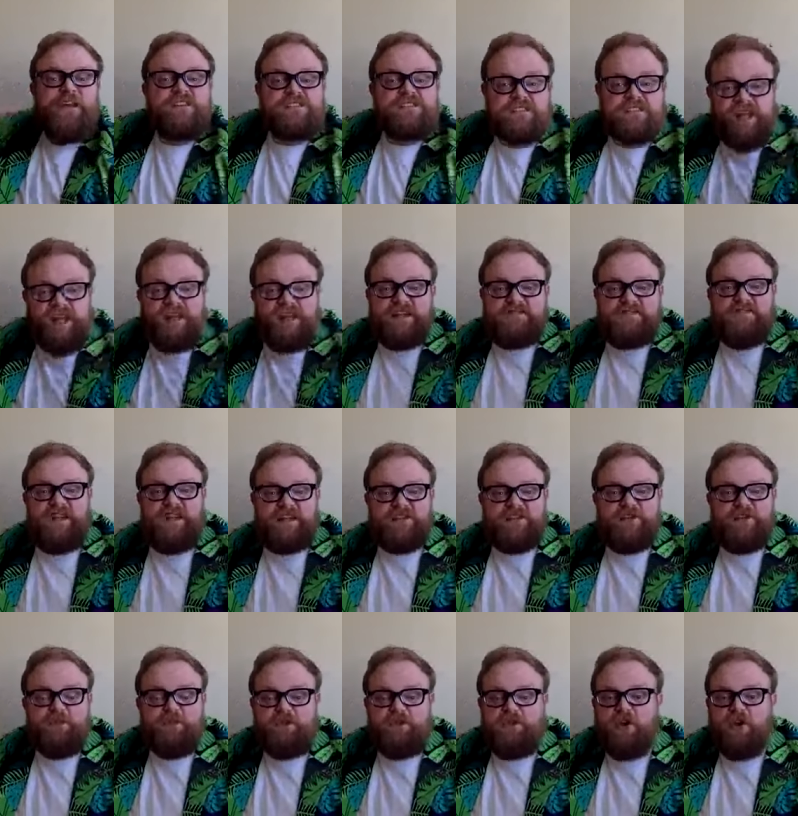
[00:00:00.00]
So that is
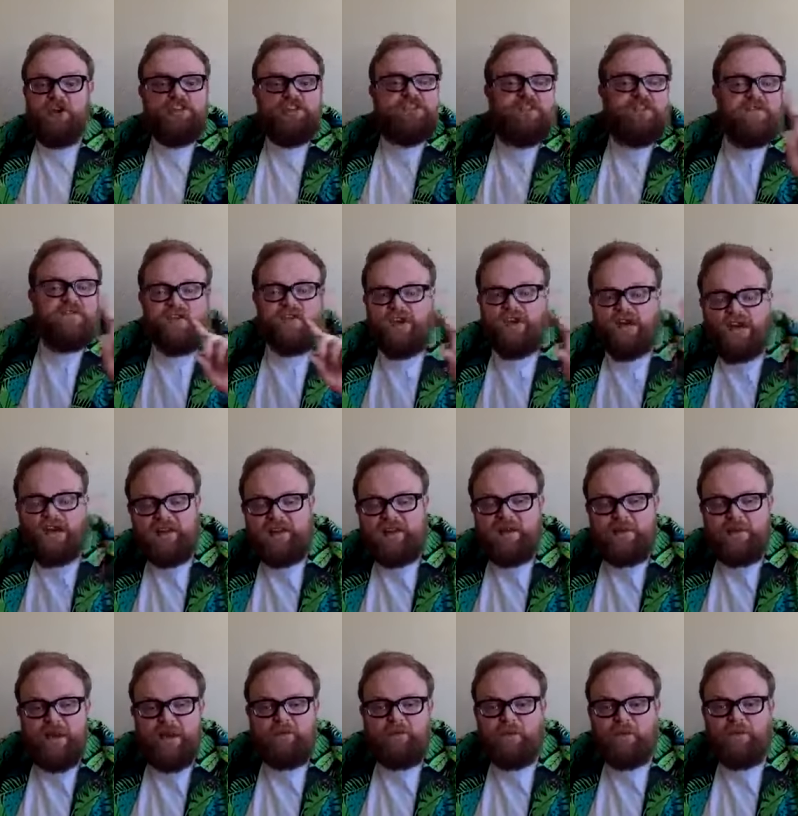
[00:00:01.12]
fact number nine. So if you've got
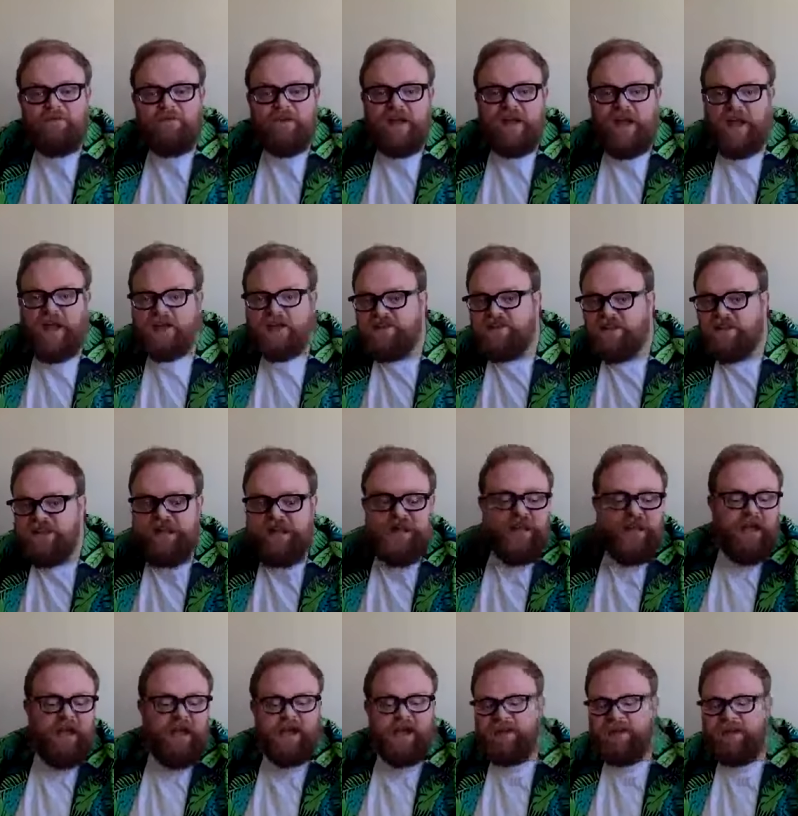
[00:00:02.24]
anything about mummification,
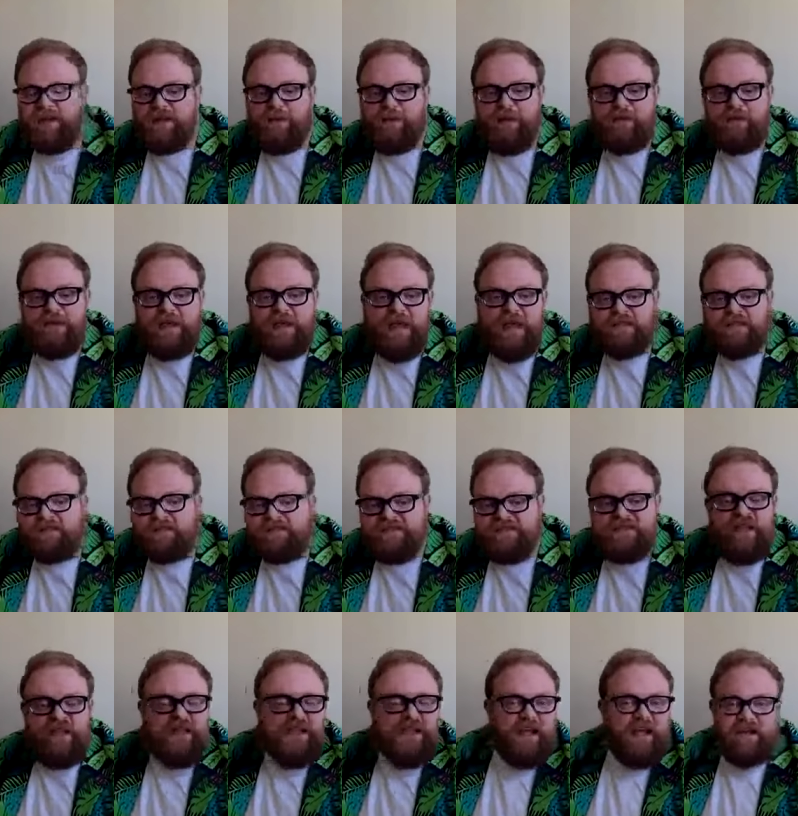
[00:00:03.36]
anything about
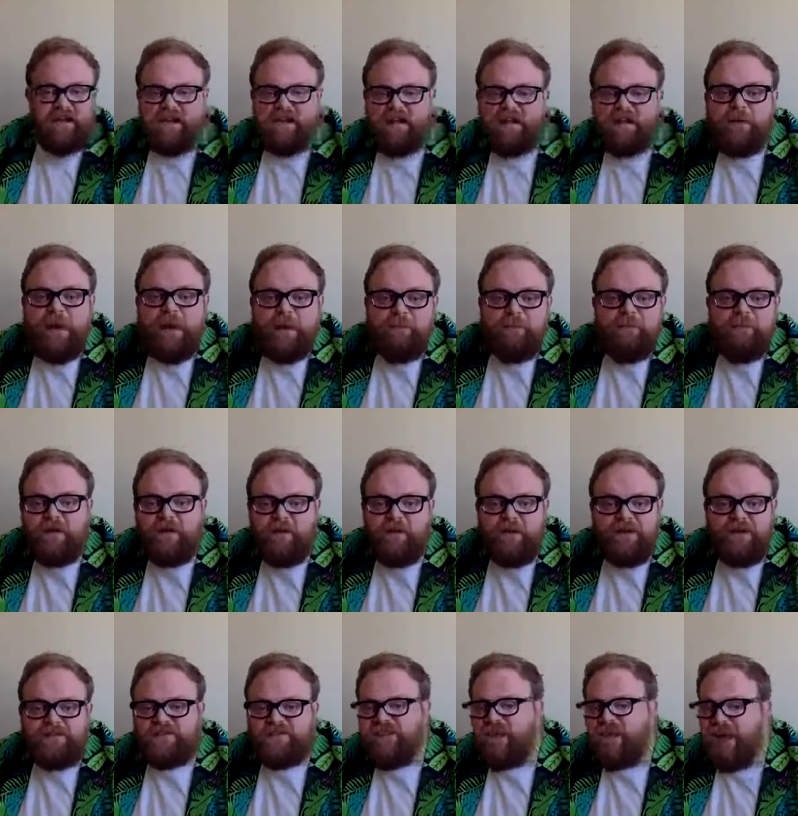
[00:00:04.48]
cats, anything about
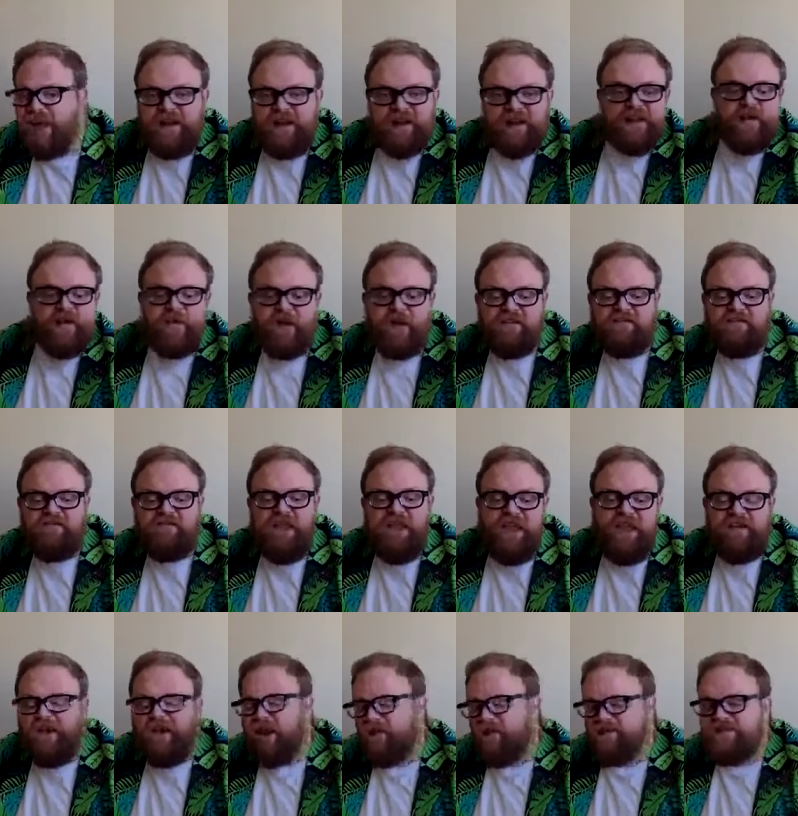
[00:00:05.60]
pyramids, anything about
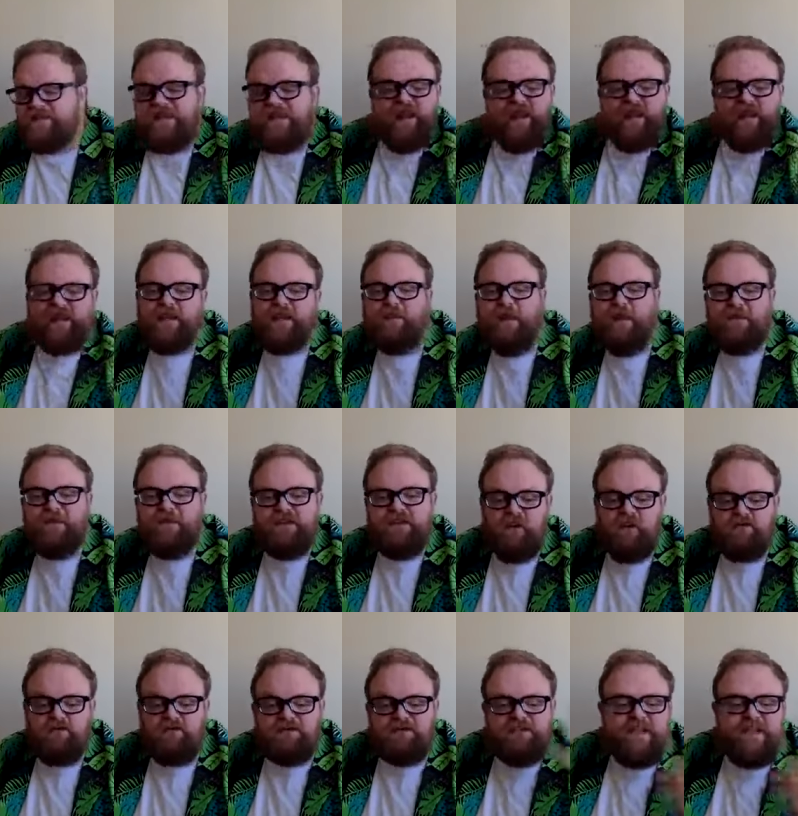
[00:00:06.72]
pharaohs, anything about
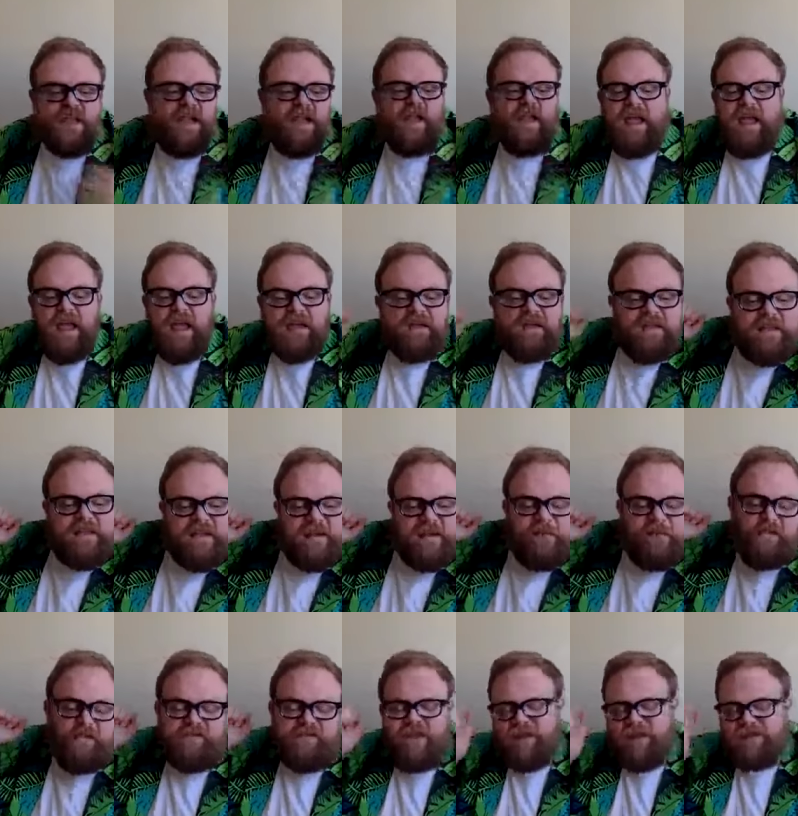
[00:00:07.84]
gods, anything
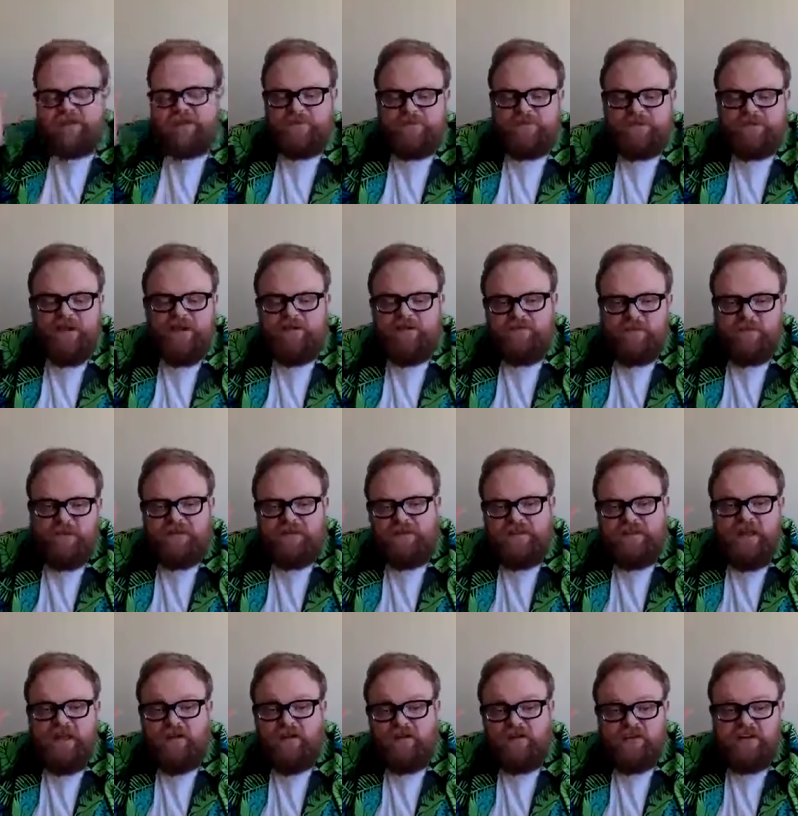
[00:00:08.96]
about the Egyptian alphabet,
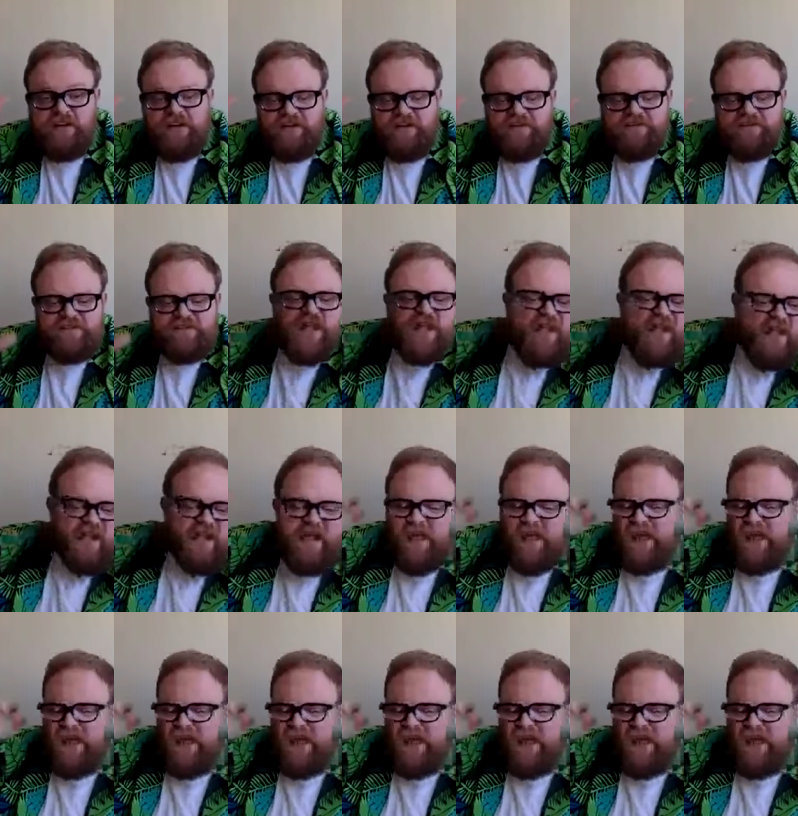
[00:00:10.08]
the hieroglyphs,